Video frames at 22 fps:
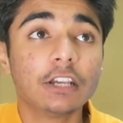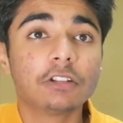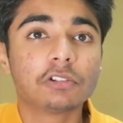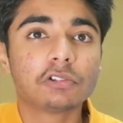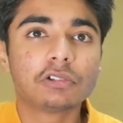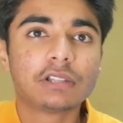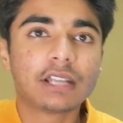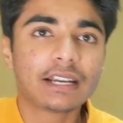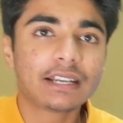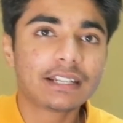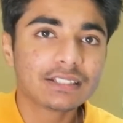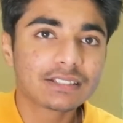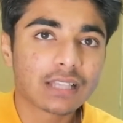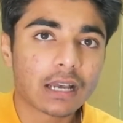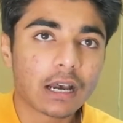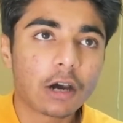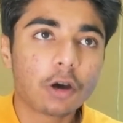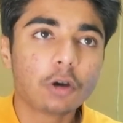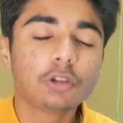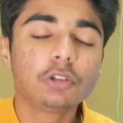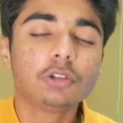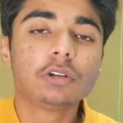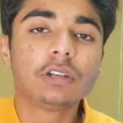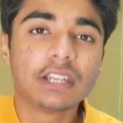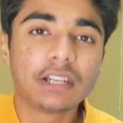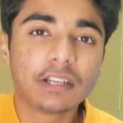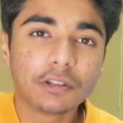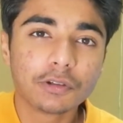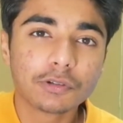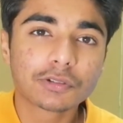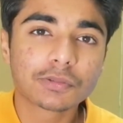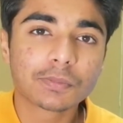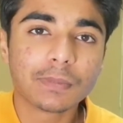So that is how you
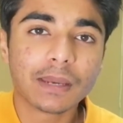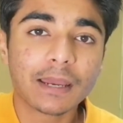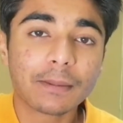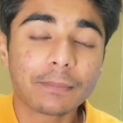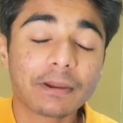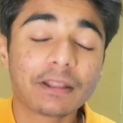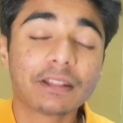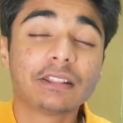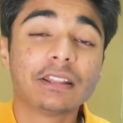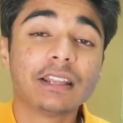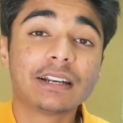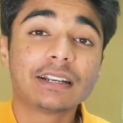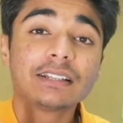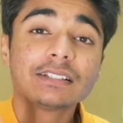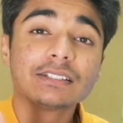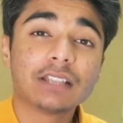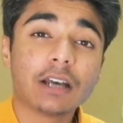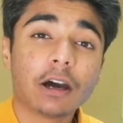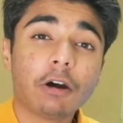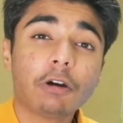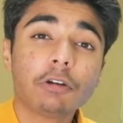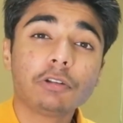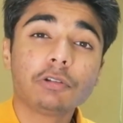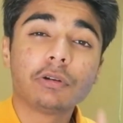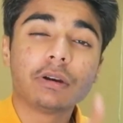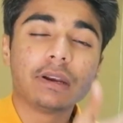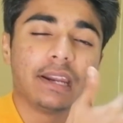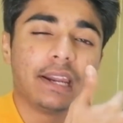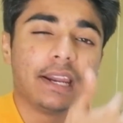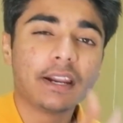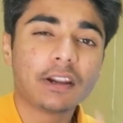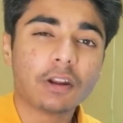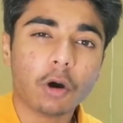deduce map, and that is how you
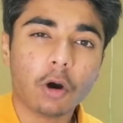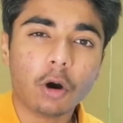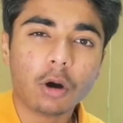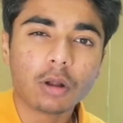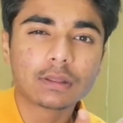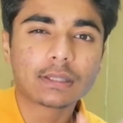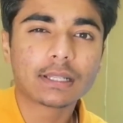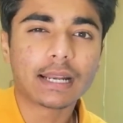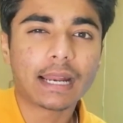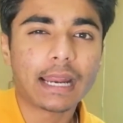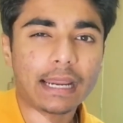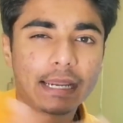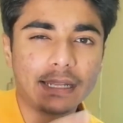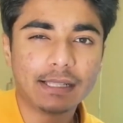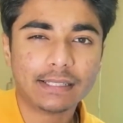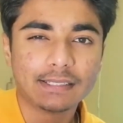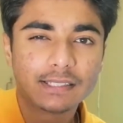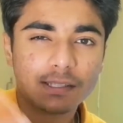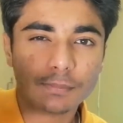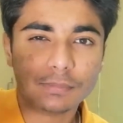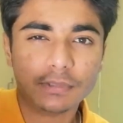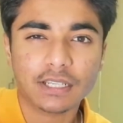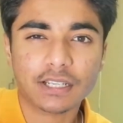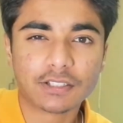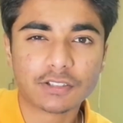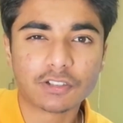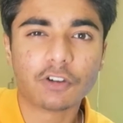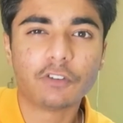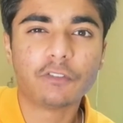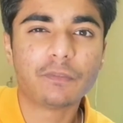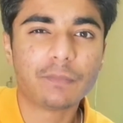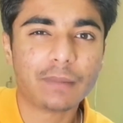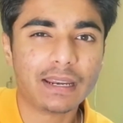relate all the 19 subjects
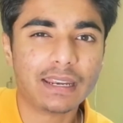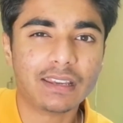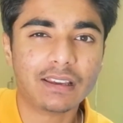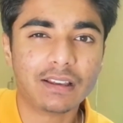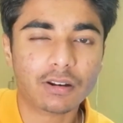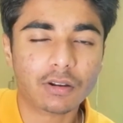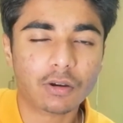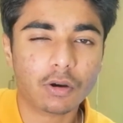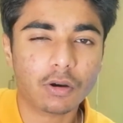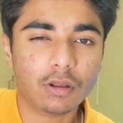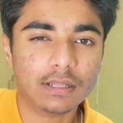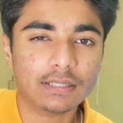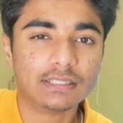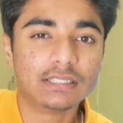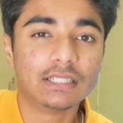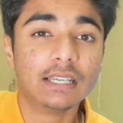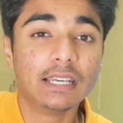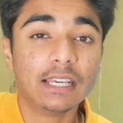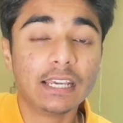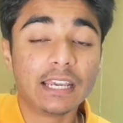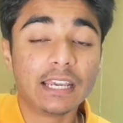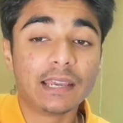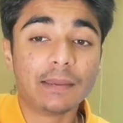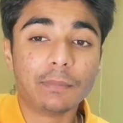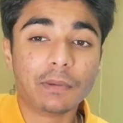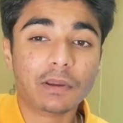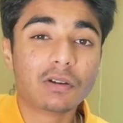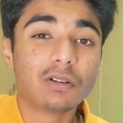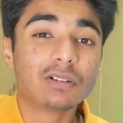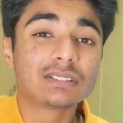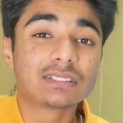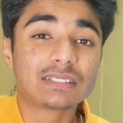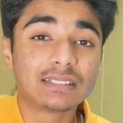of medical college,
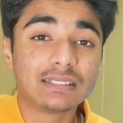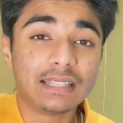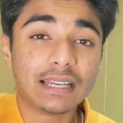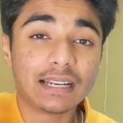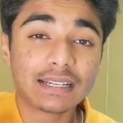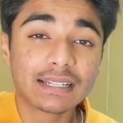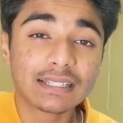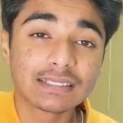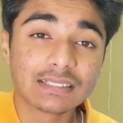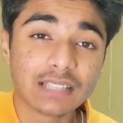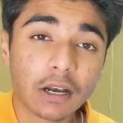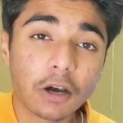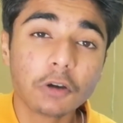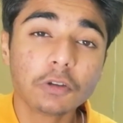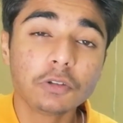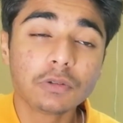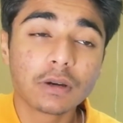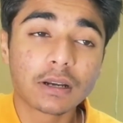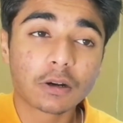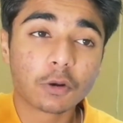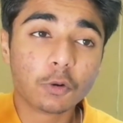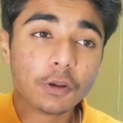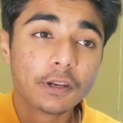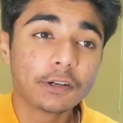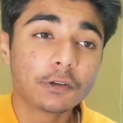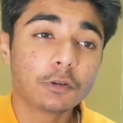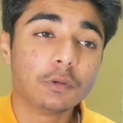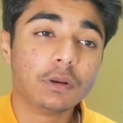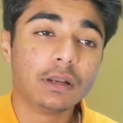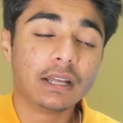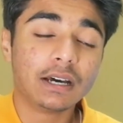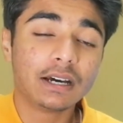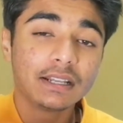because that is how you are going
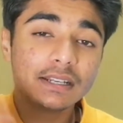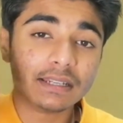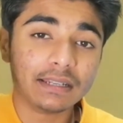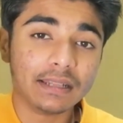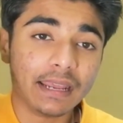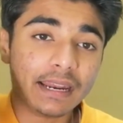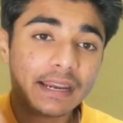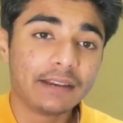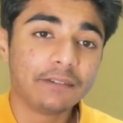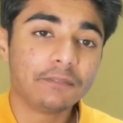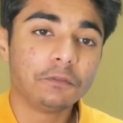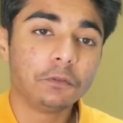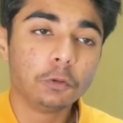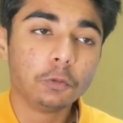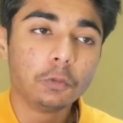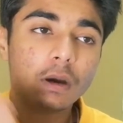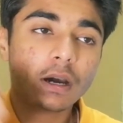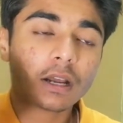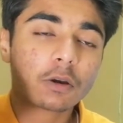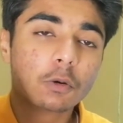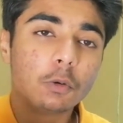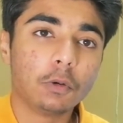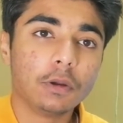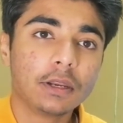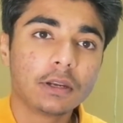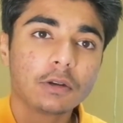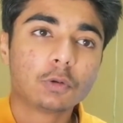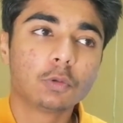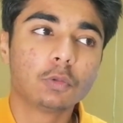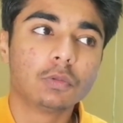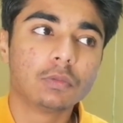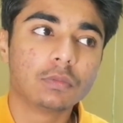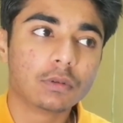to learn, and you are going
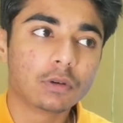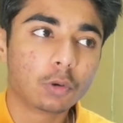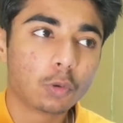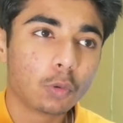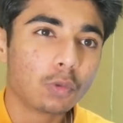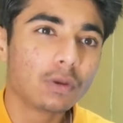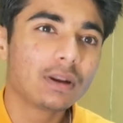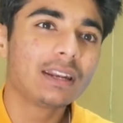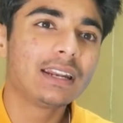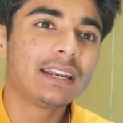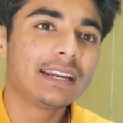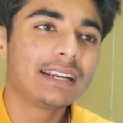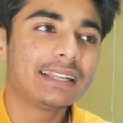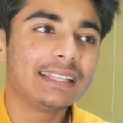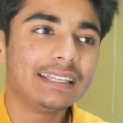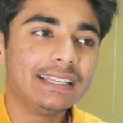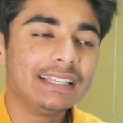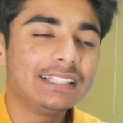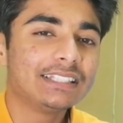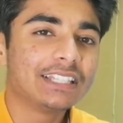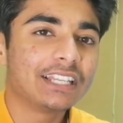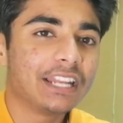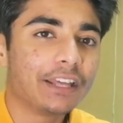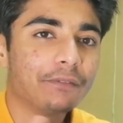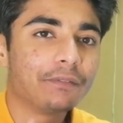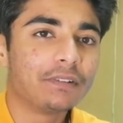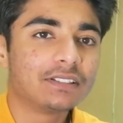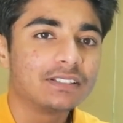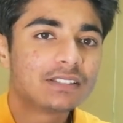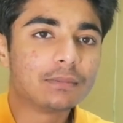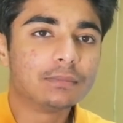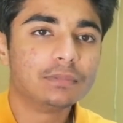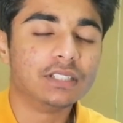to correlate each and
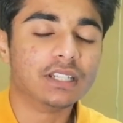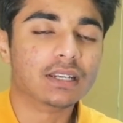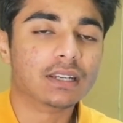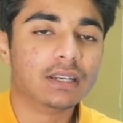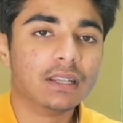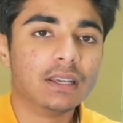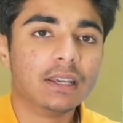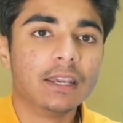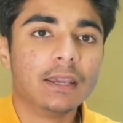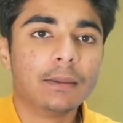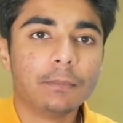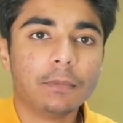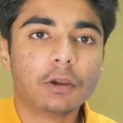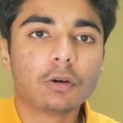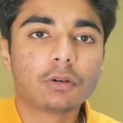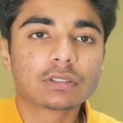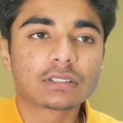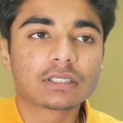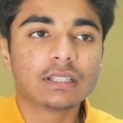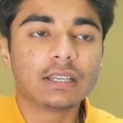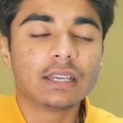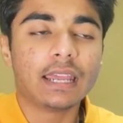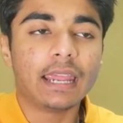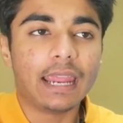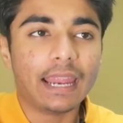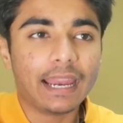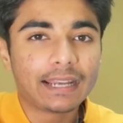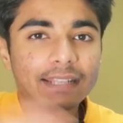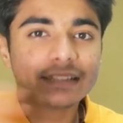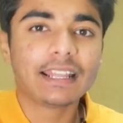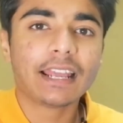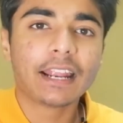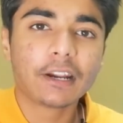every subject, because
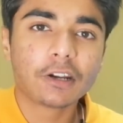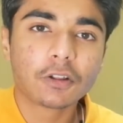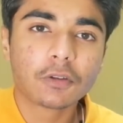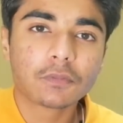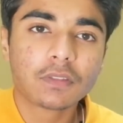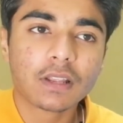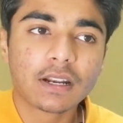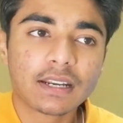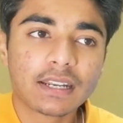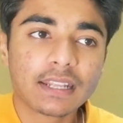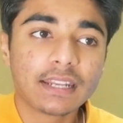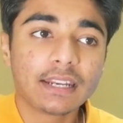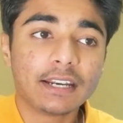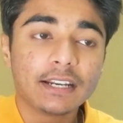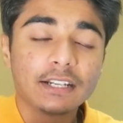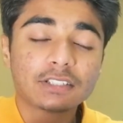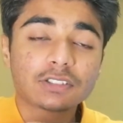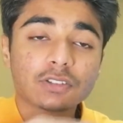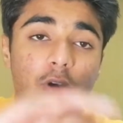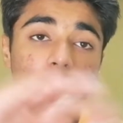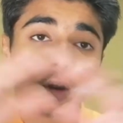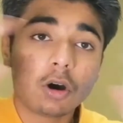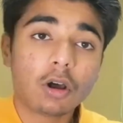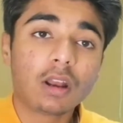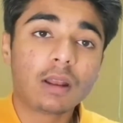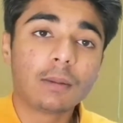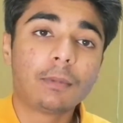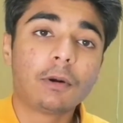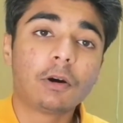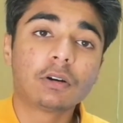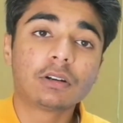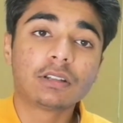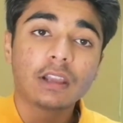at the end of the day it's all
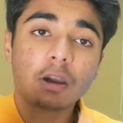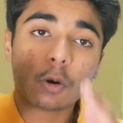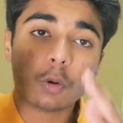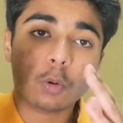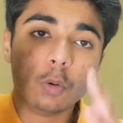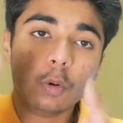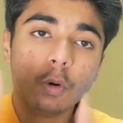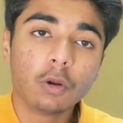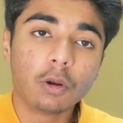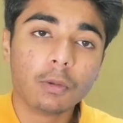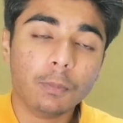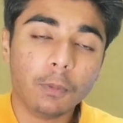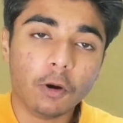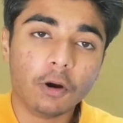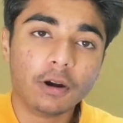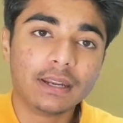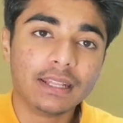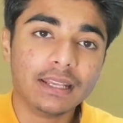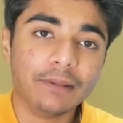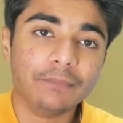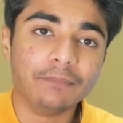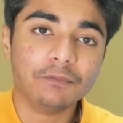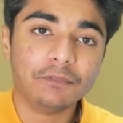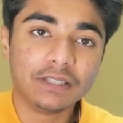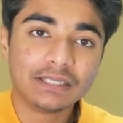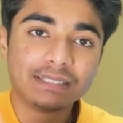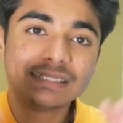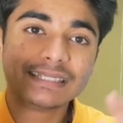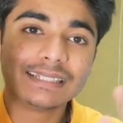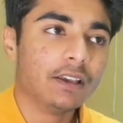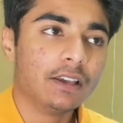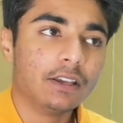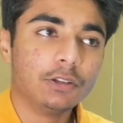about your whole body, which
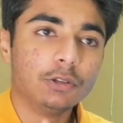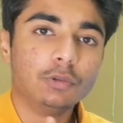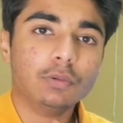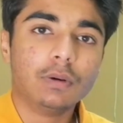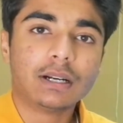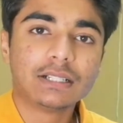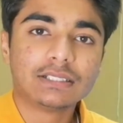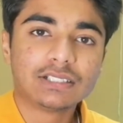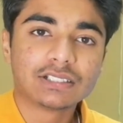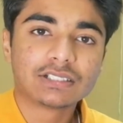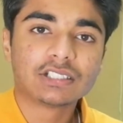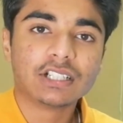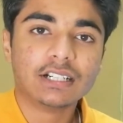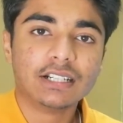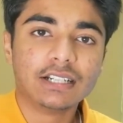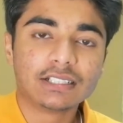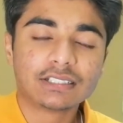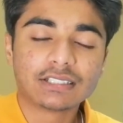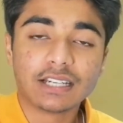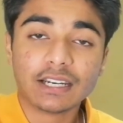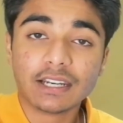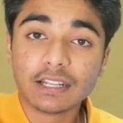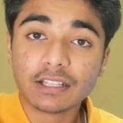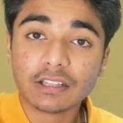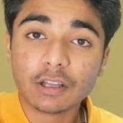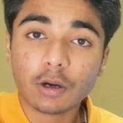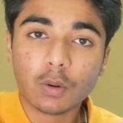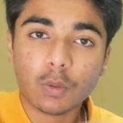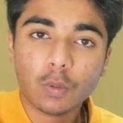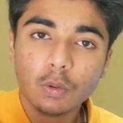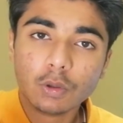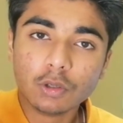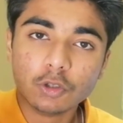you are just understanding the
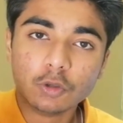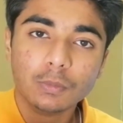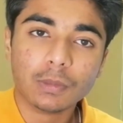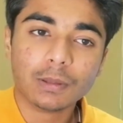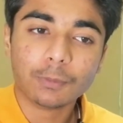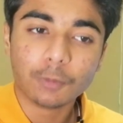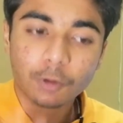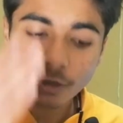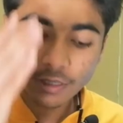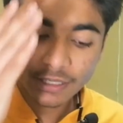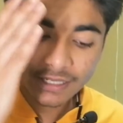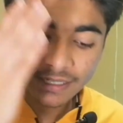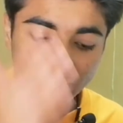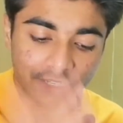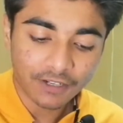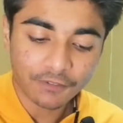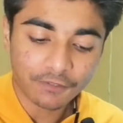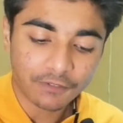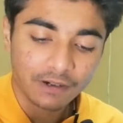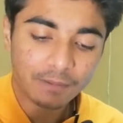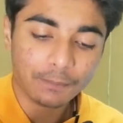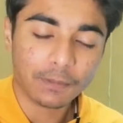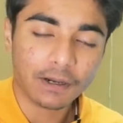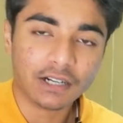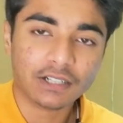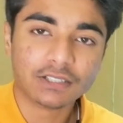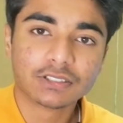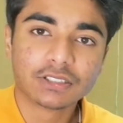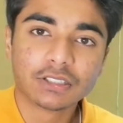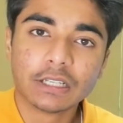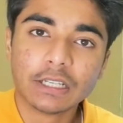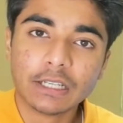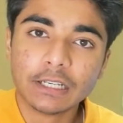whole human body in different parts.